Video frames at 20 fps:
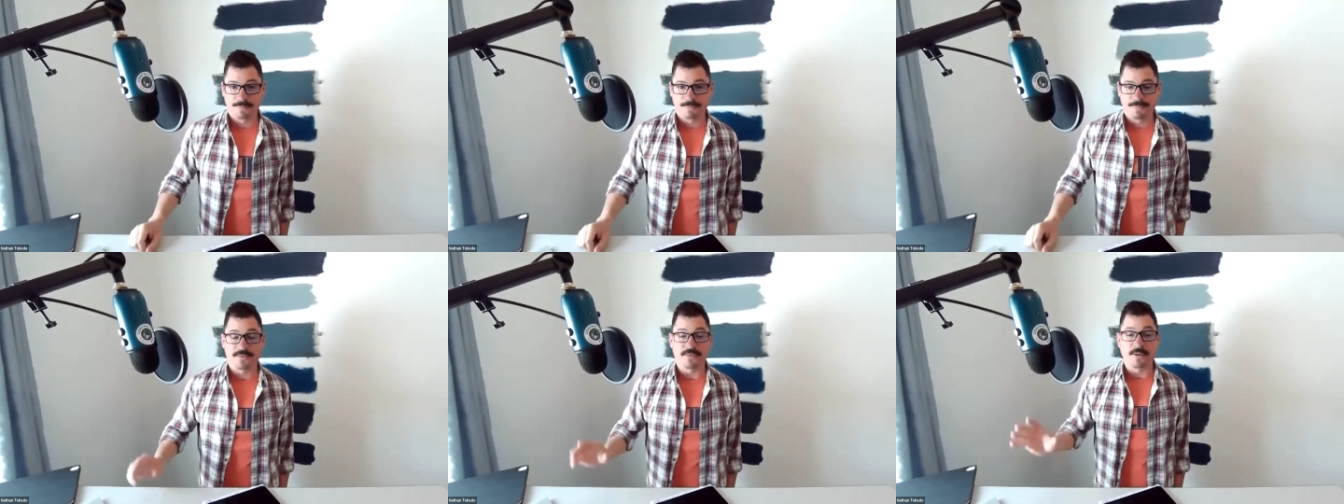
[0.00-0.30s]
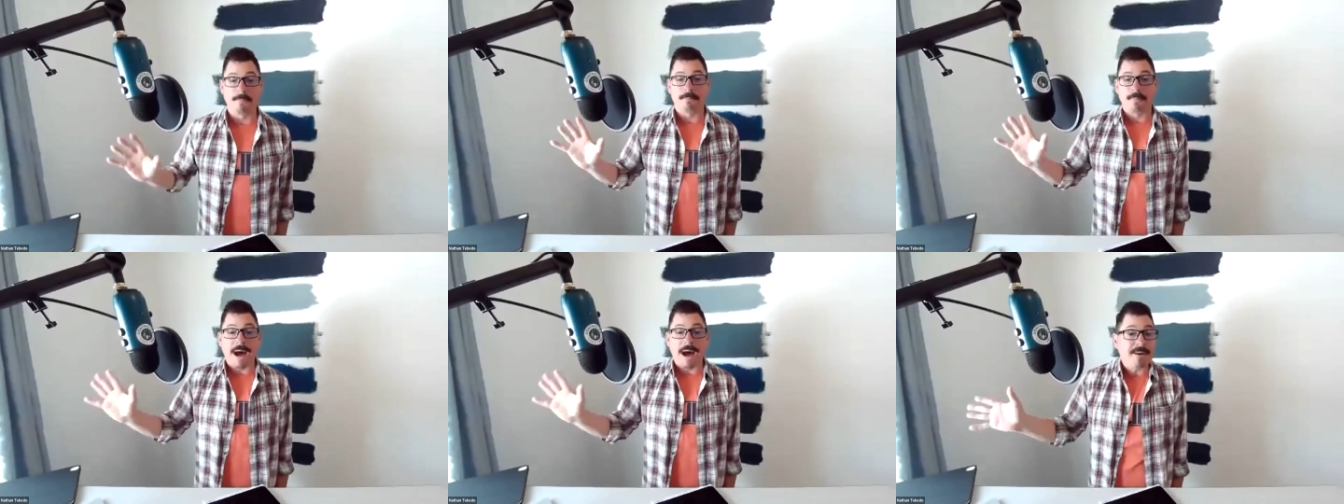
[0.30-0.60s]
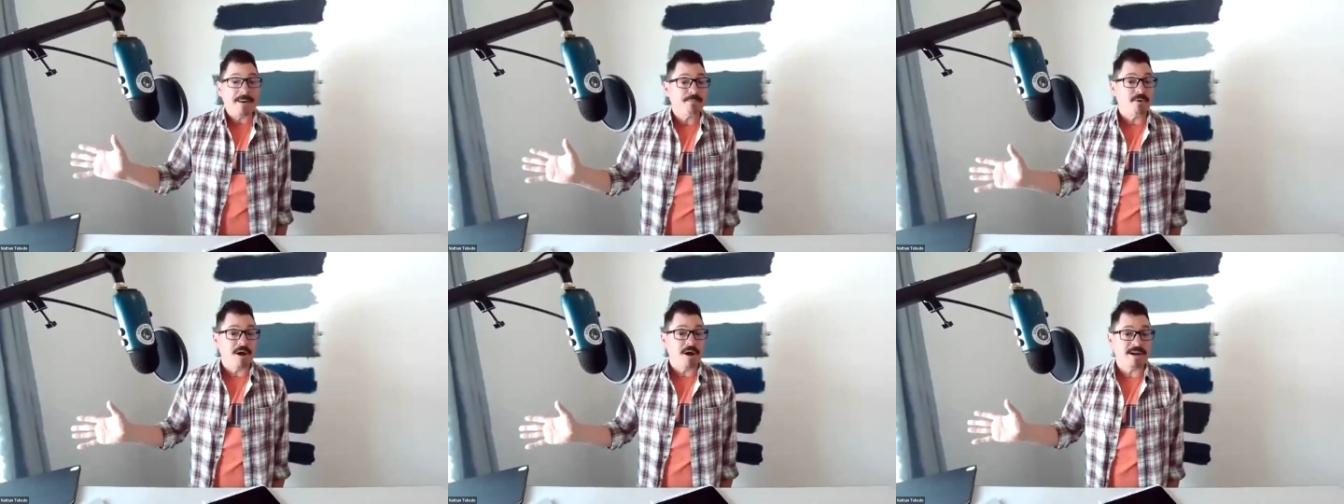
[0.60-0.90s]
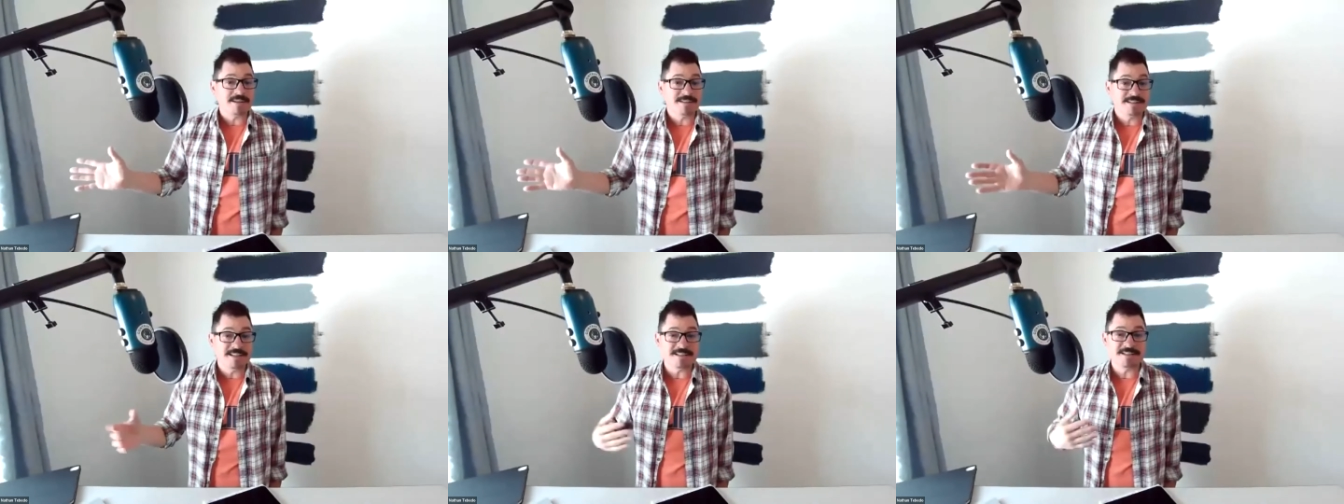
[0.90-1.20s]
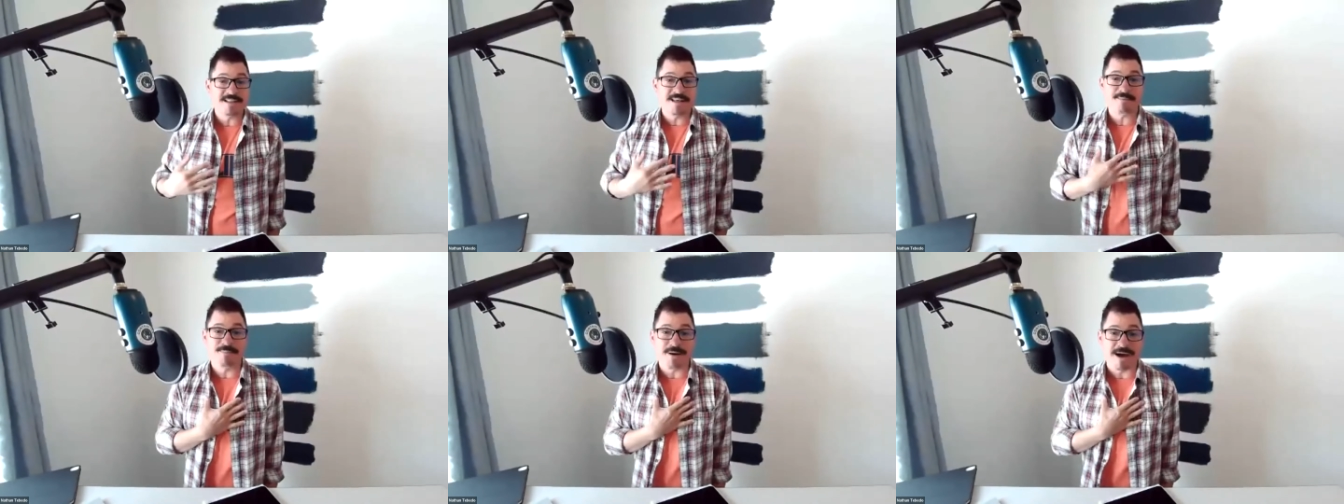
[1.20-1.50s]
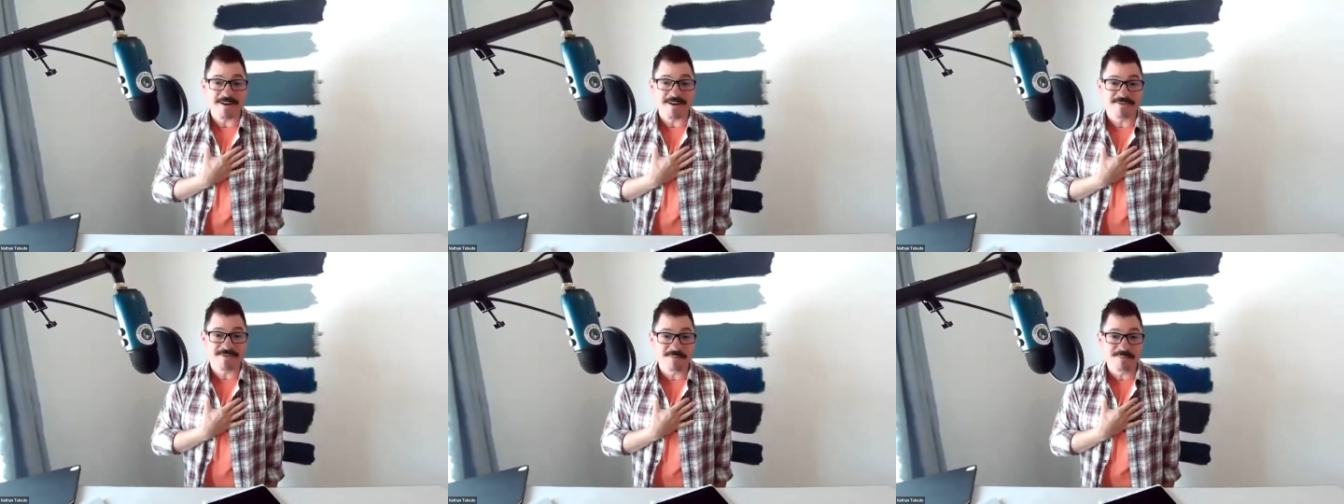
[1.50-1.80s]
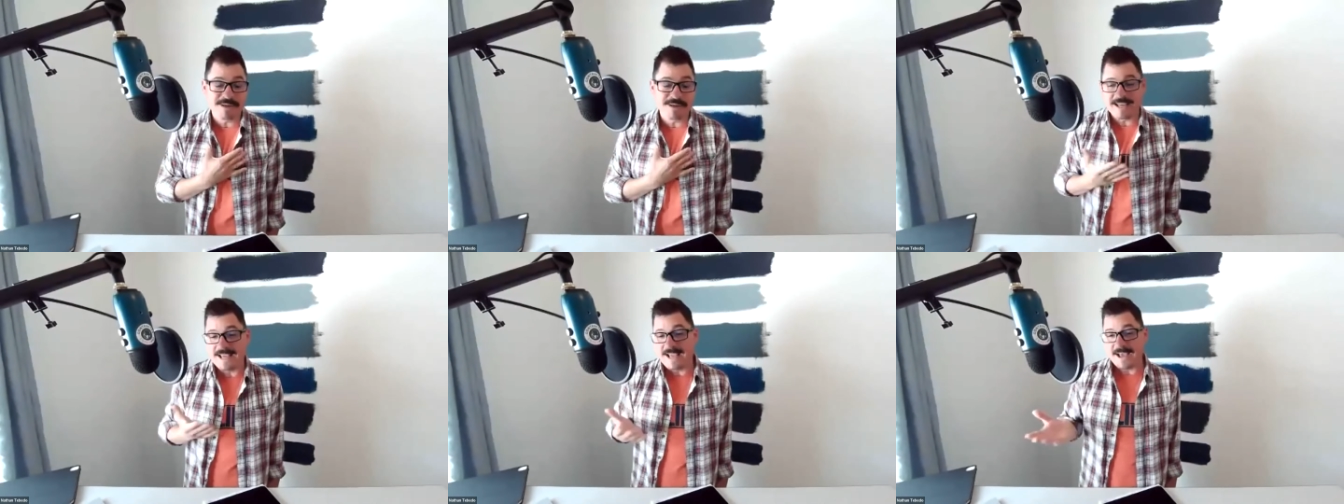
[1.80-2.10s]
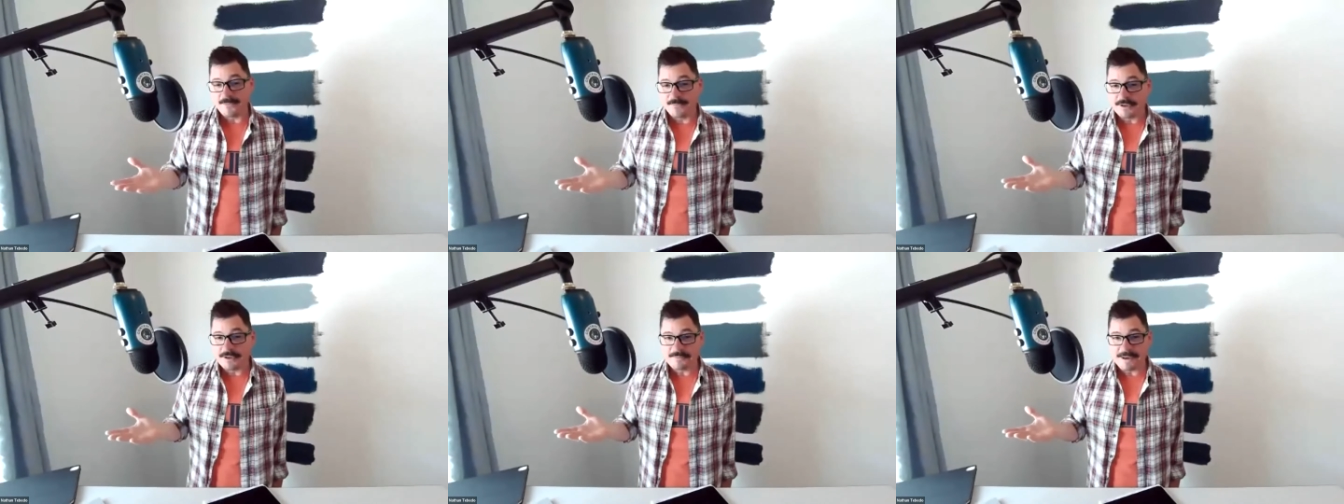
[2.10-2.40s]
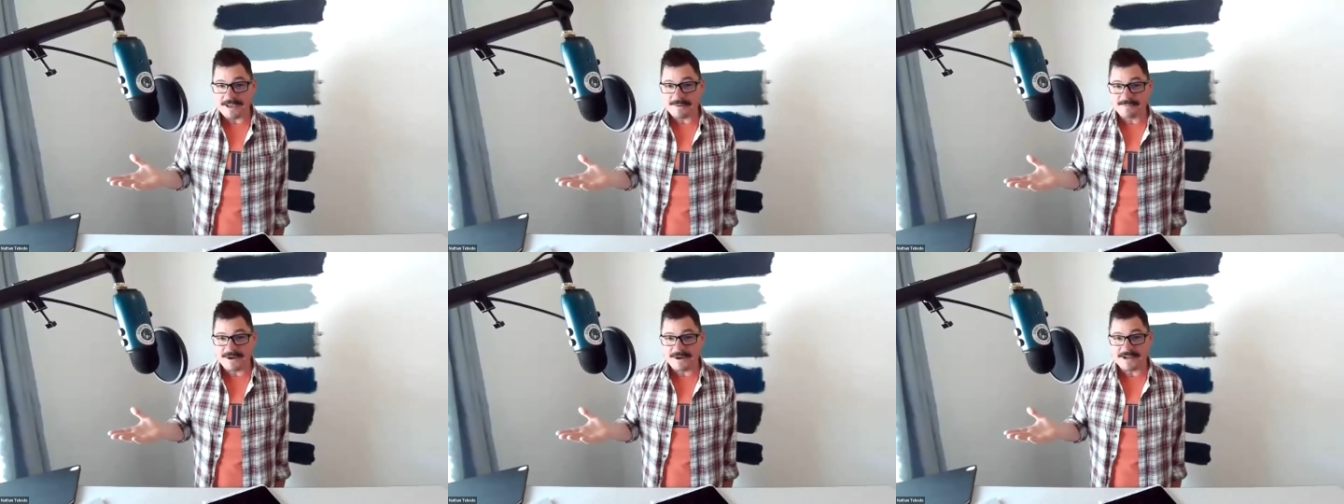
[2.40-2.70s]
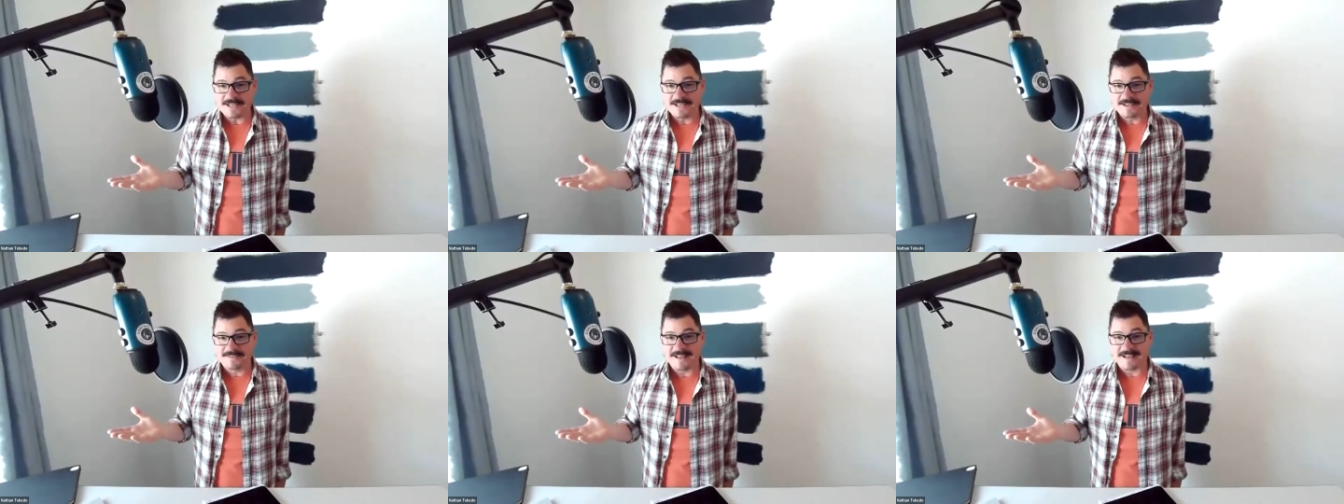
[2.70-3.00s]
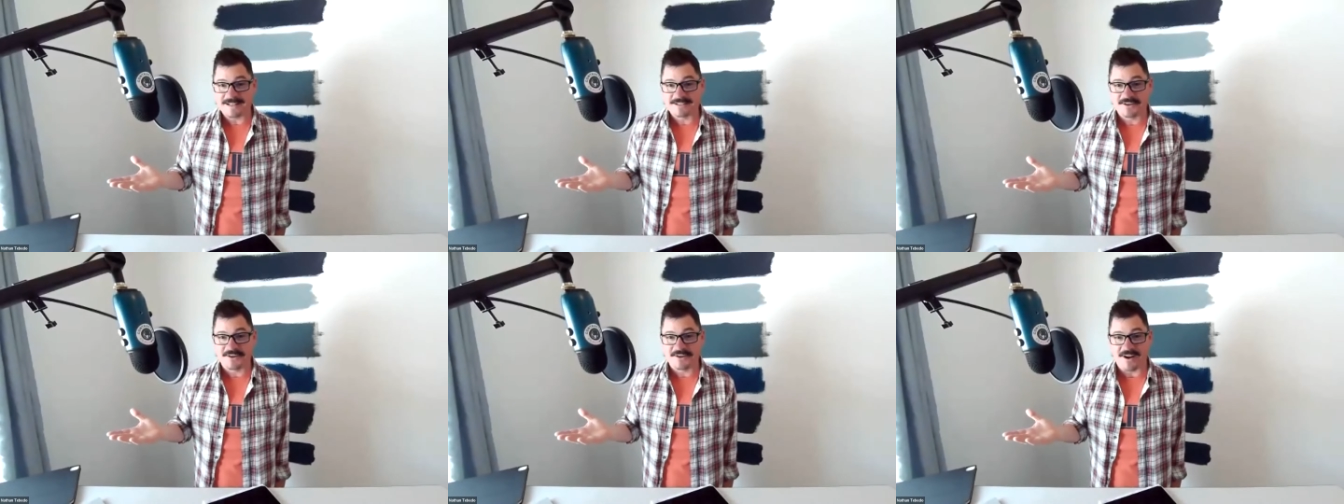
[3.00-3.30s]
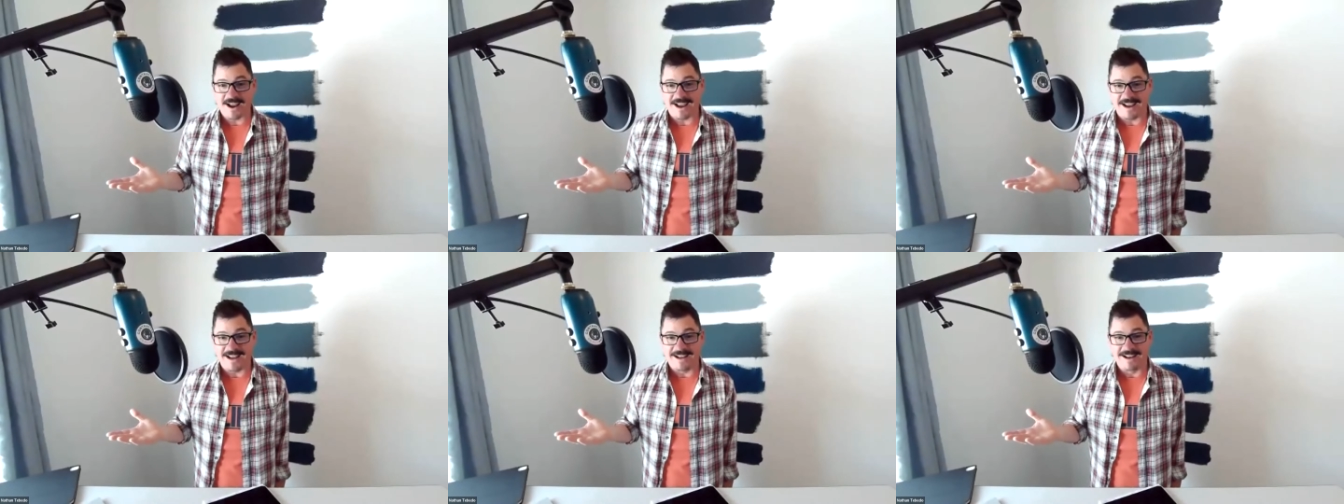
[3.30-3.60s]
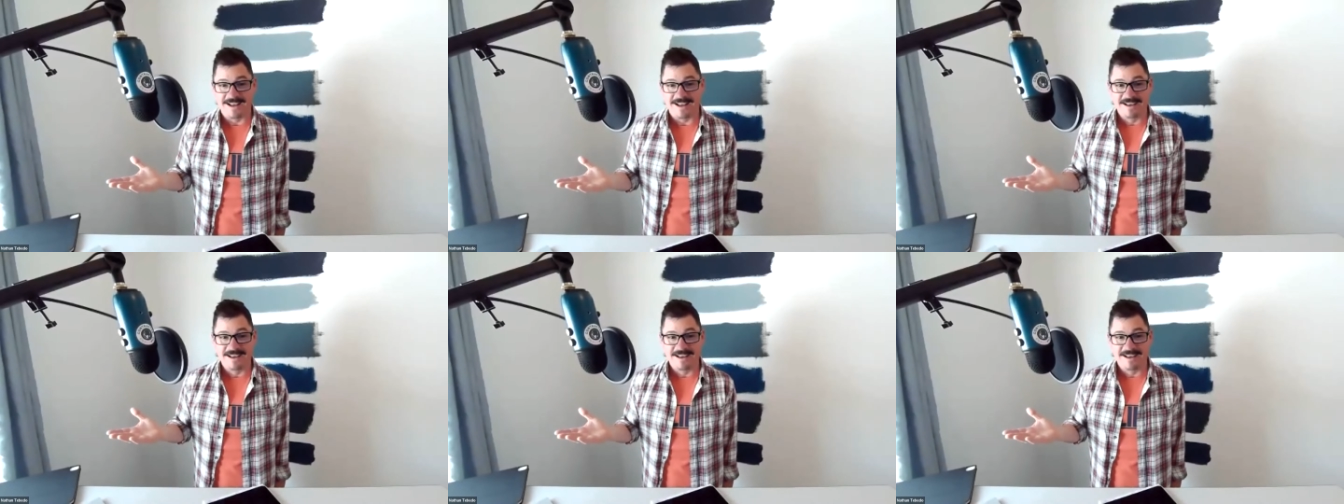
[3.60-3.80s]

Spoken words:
The byproduct is they buy from me and we make money, and that's great.